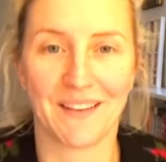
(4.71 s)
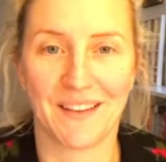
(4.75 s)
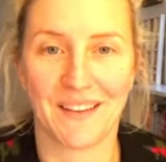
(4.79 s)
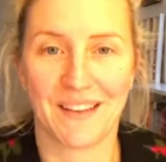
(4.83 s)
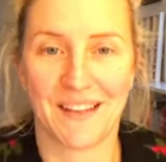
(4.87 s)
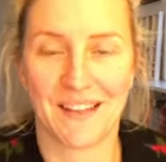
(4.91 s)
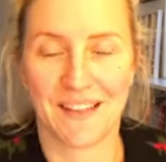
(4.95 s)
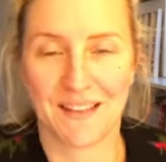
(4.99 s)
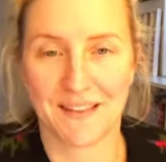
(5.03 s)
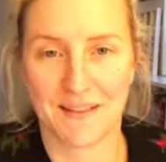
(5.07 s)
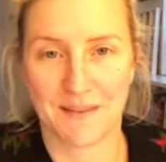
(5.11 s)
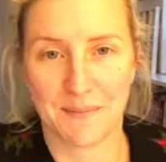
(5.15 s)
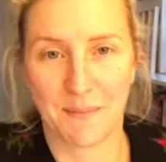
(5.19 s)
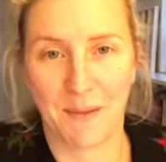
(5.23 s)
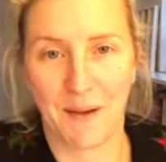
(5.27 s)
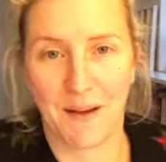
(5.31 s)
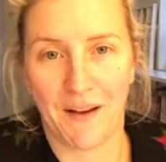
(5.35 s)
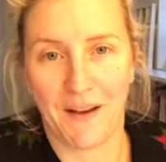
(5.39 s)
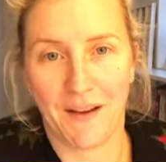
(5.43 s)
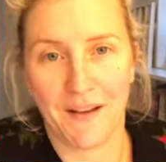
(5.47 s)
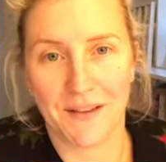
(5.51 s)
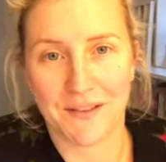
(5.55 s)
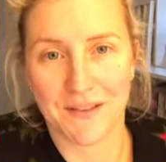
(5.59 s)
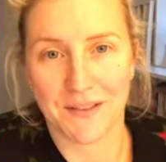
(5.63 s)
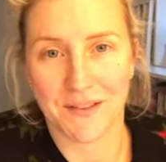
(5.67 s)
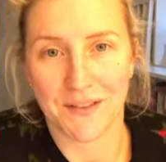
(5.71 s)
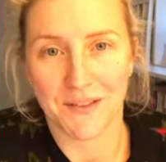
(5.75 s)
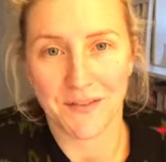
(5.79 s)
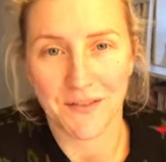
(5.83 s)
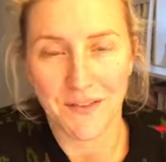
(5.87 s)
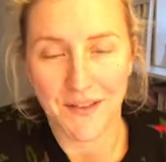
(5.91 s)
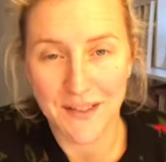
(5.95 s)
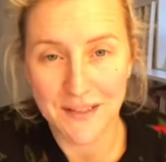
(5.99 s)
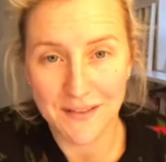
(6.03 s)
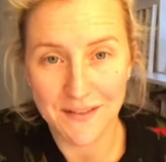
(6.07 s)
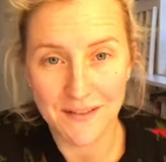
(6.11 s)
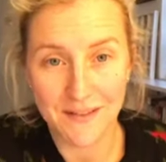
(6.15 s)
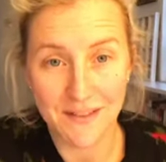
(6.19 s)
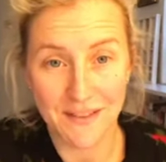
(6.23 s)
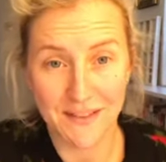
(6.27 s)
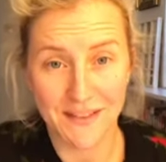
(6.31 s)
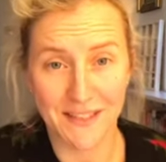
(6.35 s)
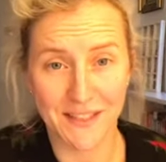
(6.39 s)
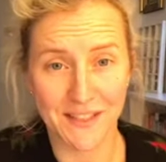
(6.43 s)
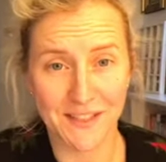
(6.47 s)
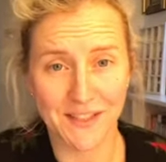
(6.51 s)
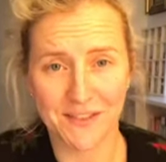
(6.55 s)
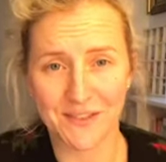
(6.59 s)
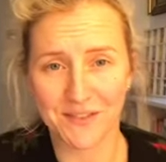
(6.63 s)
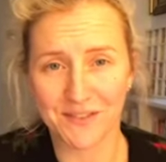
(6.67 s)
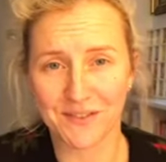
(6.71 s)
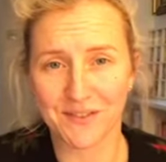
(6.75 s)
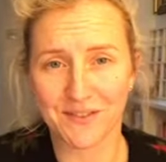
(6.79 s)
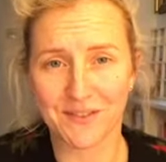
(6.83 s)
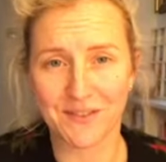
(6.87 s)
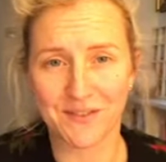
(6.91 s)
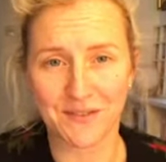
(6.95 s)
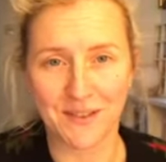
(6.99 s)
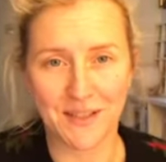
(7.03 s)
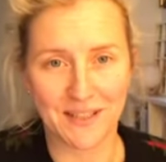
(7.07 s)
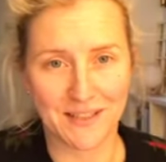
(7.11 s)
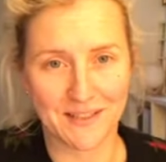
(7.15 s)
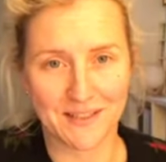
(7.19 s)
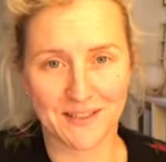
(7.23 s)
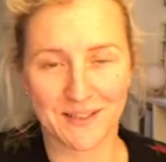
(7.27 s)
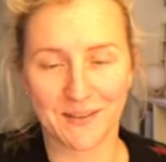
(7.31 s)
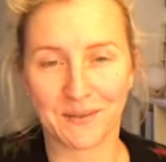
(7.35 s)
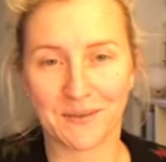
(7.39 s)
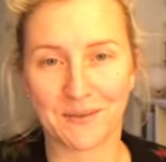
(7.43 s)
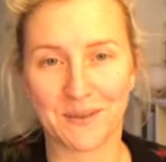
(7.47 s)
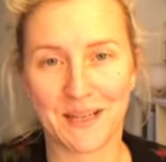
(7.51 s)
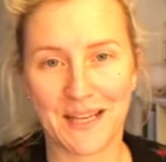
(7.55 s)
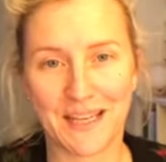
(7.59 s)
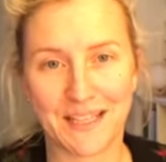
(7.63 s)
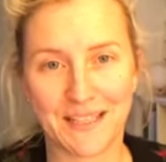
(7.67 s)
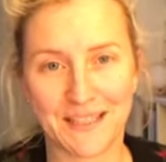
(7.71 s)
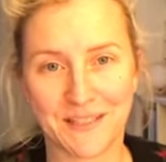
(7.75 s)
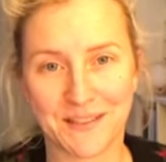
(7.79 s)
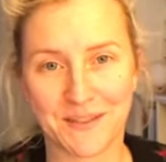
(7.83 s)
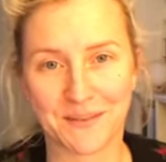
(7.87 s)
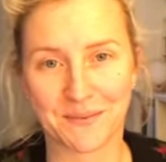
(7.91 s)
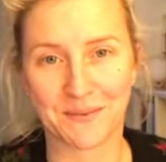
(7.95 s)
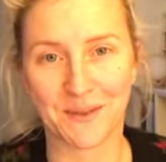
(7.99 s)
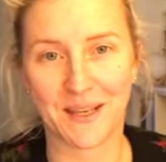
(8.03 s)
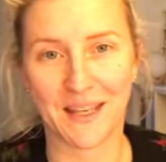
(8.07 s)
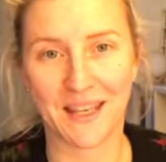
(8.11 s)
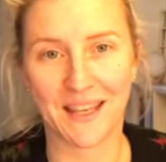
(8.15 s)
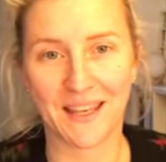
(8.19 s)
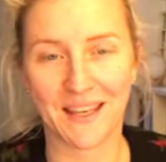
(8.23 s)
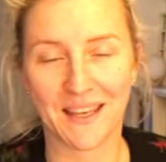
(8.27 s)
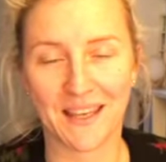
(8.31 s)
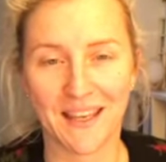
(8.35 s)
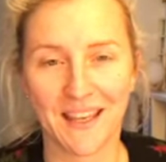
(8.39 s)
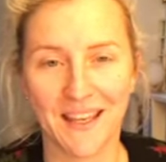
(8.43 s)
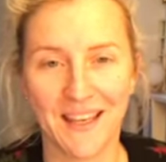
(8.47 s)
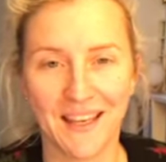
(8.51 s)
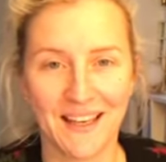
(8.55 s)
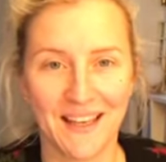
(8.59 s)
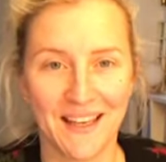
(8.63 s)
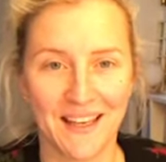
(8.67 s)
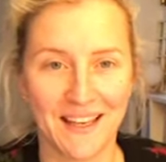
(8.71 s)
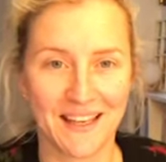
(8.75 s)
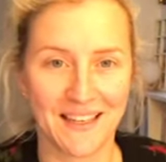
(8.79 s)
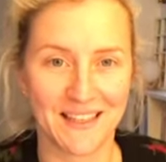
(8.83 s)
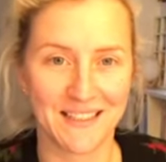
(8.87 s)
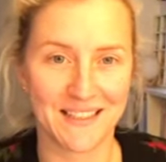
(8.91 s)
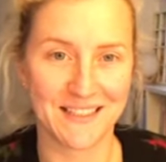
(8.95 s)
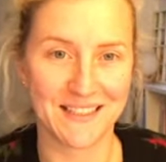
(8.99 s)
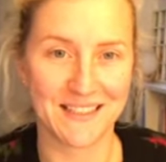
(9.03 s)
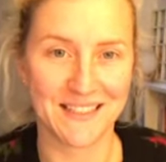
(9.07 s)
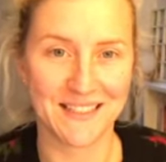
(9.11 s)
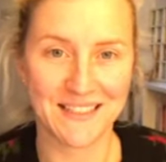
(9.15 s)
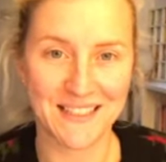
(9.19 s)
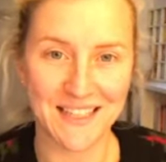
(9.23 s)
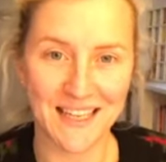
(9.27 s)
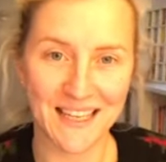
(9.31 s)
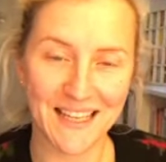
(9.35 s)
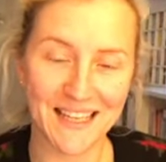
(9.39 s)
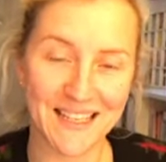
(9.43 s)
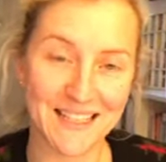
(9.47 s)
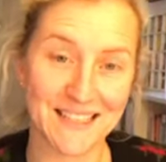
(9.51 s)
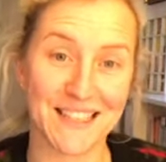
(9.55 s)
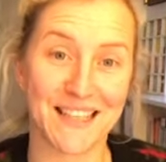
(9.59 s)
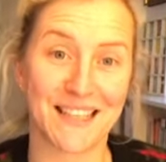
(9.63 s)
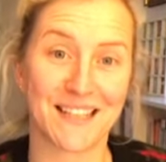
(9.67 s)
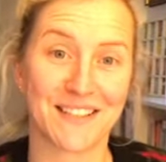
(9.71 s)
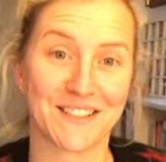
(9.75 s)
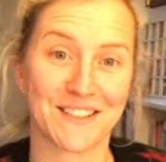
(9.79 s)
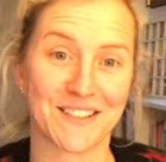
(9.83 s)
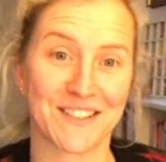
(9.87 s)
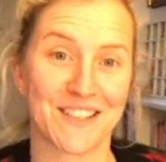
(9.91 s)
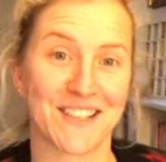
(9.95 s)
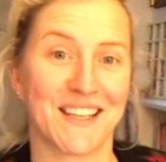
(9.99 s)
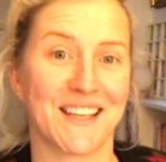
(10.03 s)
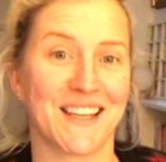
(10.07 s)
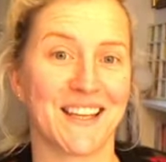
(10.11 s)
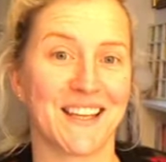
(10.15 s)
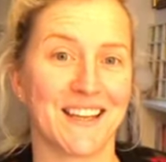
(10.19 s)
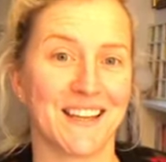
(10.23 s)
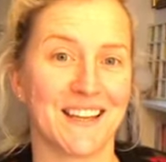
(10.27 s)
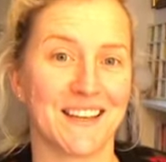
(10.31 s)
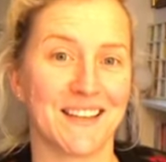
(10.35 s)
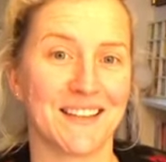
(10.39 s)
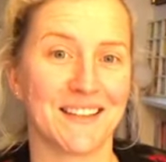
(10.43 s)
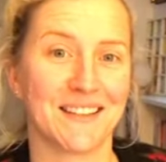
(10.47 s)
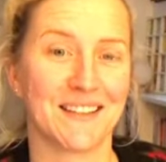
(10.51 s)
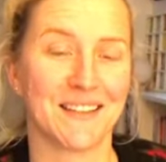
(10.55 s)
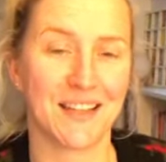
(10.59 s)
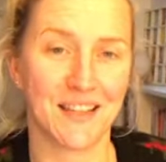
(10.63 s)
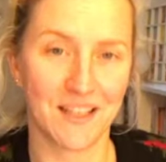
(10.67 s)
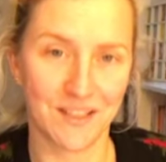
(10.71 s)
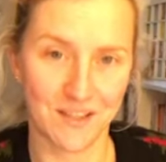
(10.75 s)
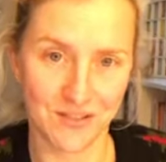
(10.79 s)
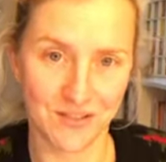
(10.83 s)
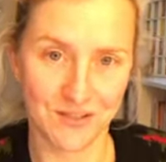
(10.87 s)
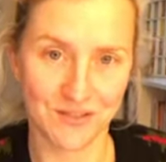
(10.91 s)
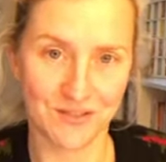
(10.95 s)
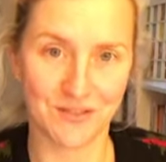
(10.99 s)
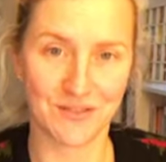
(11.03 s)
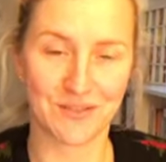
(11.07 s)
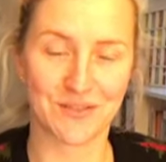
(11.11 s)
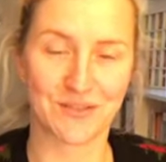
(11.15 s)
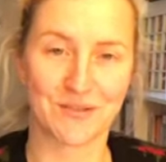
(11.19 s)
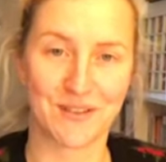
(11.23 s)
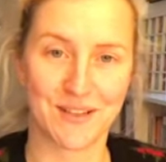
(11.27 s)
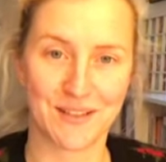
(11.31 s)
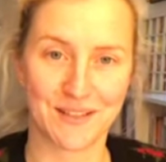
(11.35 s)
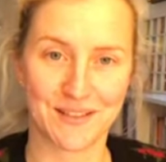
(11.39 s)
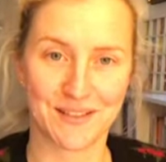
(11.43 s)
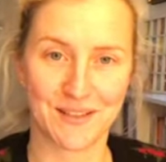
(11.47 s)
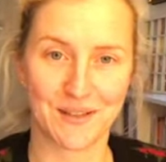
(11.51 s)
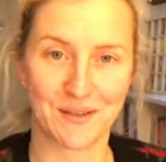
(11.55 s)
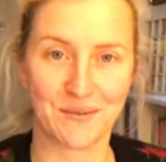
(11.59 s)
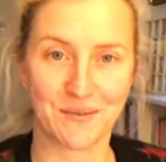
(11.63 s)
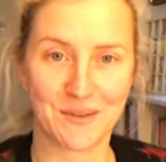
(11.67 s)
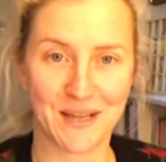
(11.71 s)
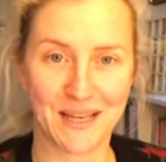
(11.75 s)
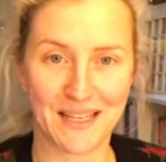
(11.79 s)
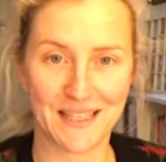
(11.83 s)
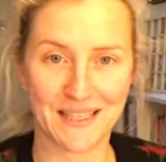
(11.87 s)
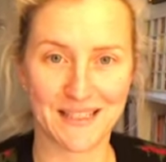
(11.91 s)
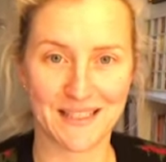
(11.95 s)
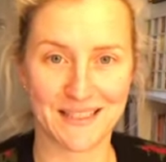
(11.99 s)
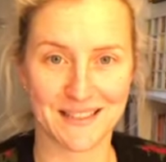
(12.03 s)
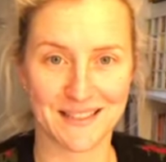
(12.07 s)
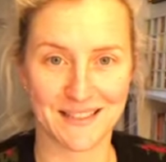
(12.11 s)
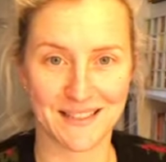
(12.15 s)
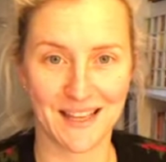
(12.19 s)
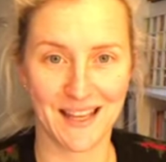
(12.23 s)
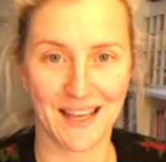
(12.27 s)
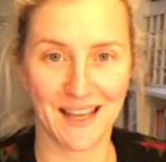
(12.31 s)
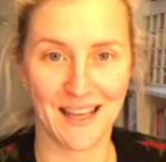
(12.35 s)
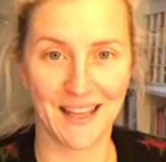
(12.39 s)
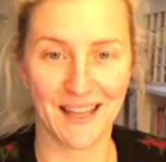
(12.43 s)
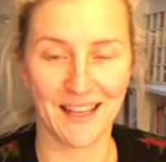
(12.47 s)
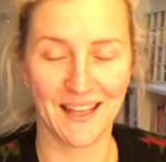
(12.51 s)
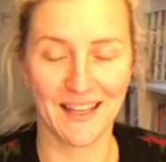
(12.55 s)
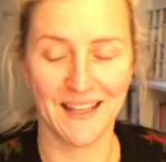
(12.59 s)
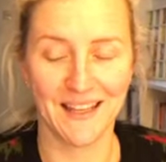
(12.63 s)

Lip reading: It's part of International Stress Awareness Week, and today is actually National Stress Awareness Day.